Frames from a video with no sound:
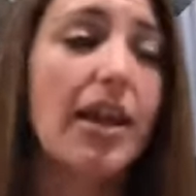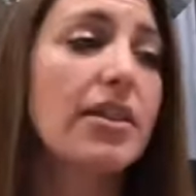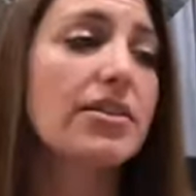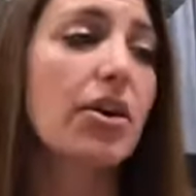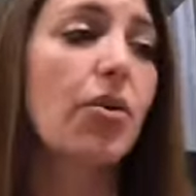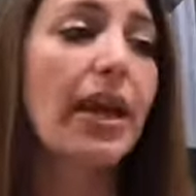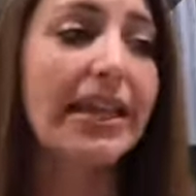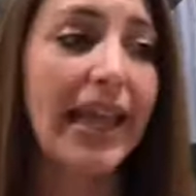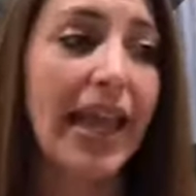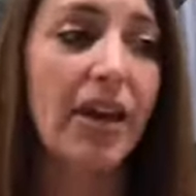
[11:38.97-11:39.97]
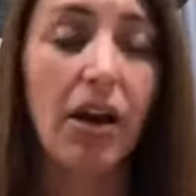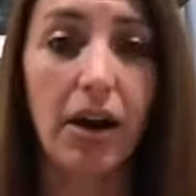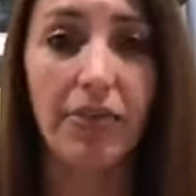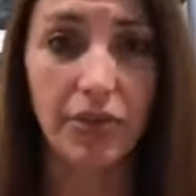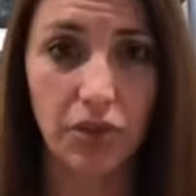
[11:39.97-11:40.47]
So get
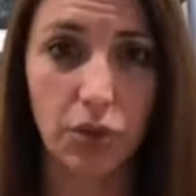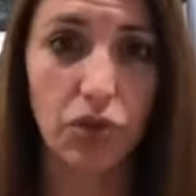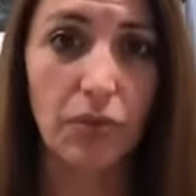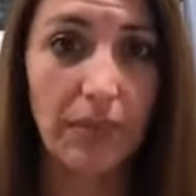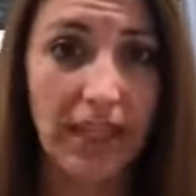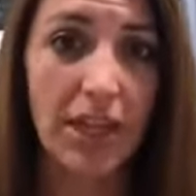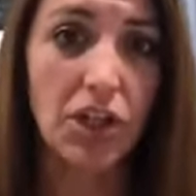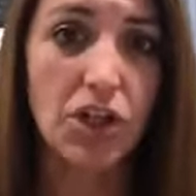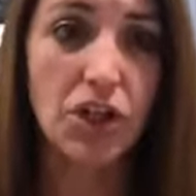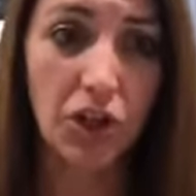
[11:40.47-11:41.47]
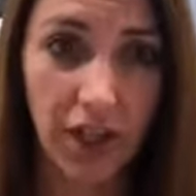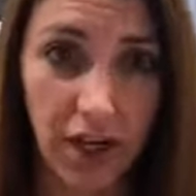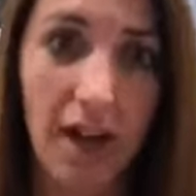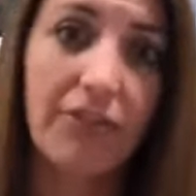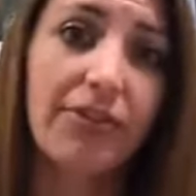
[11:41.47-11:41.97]
off social media, turn it
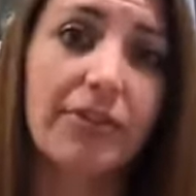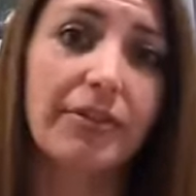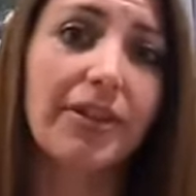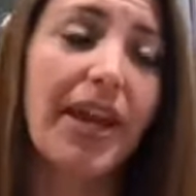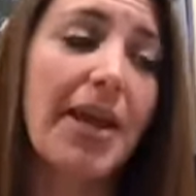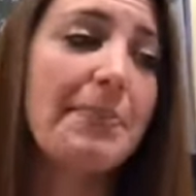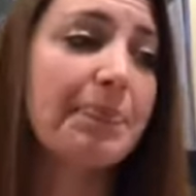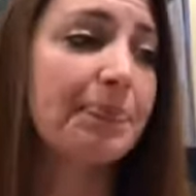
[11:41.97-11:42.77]
off, okay?